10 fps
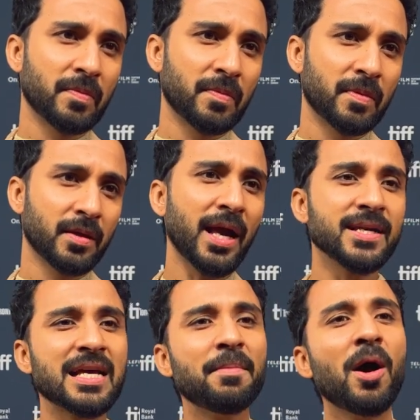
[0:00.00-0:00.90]

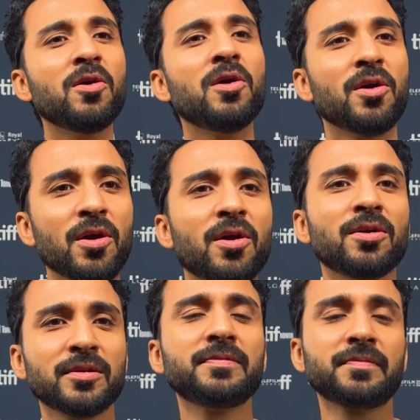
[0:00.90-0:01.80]
do his own
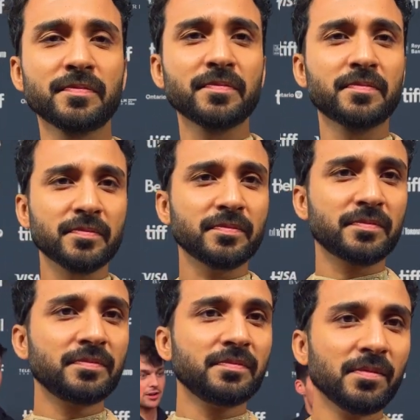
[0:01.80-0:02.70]
thing, but his father
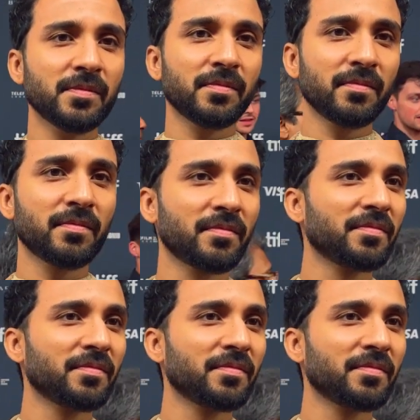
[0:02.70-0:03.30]
says no. Do this.